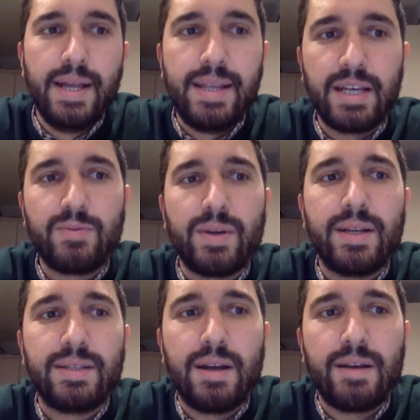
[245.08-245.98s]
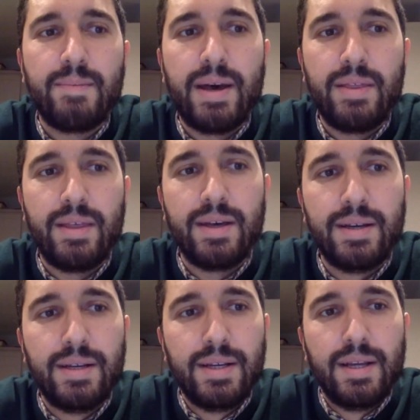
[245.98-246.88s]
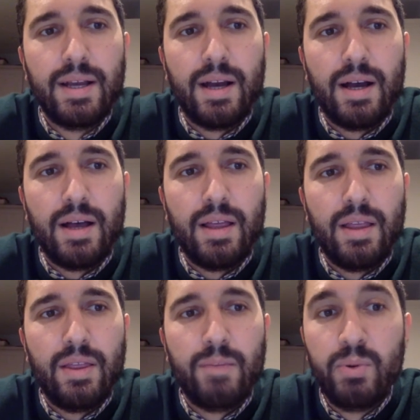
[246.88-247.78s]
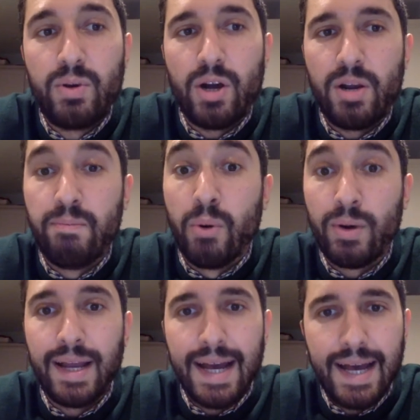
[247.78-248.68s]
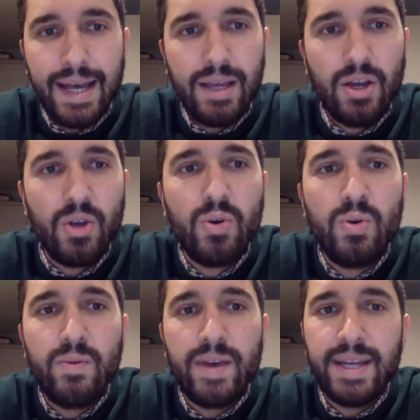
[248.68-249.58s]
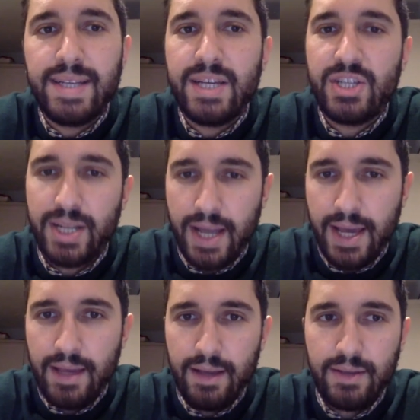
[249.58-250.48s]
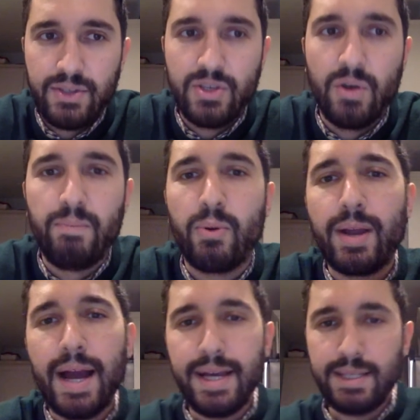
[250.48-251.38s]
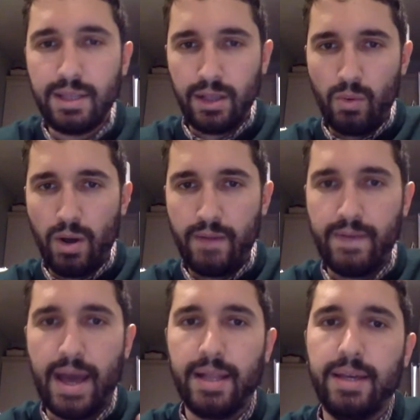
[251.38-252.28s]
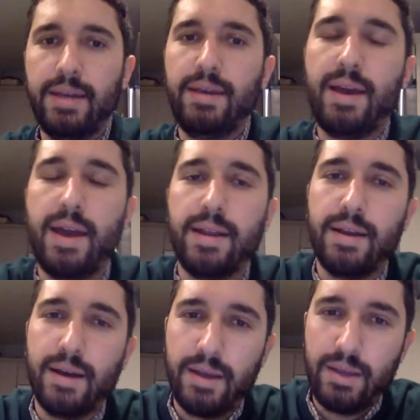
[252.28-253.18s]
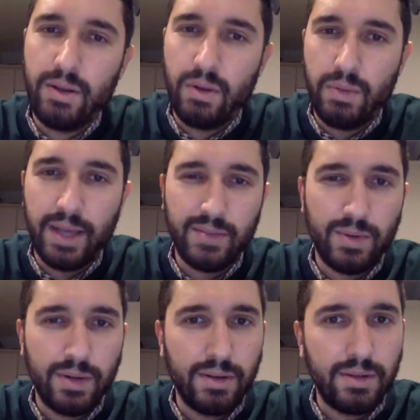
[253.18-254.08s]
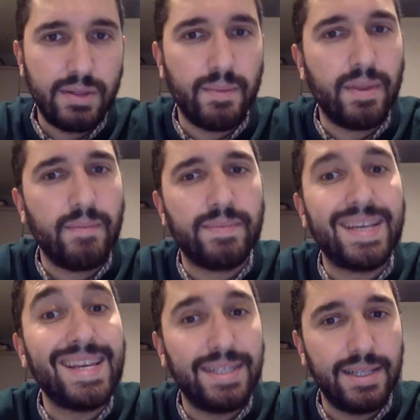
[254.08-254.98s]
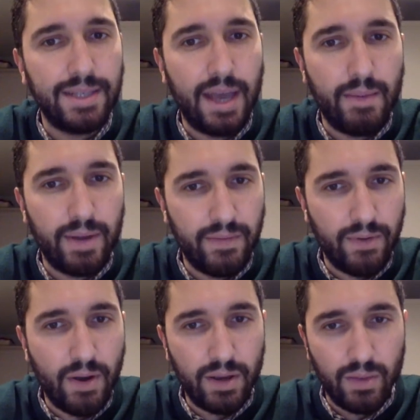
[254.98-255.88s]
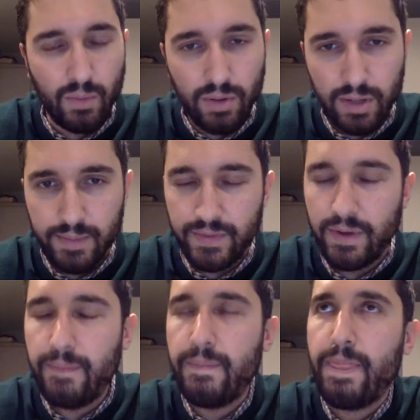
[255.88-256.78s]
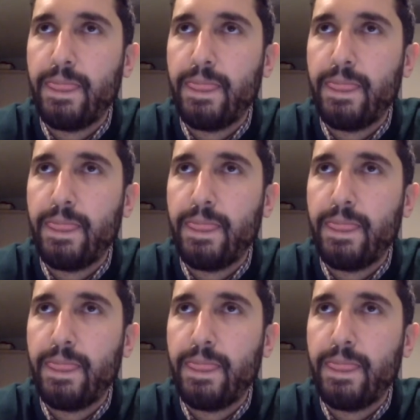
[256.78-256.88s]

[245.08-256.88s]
Next, we're going to talk about the Boucard Bourgaille Cuvée des Chênes. So Bourgaille is in the Loire Valley, and that's where some of the tastiest Cabernet Franc in the world comes from.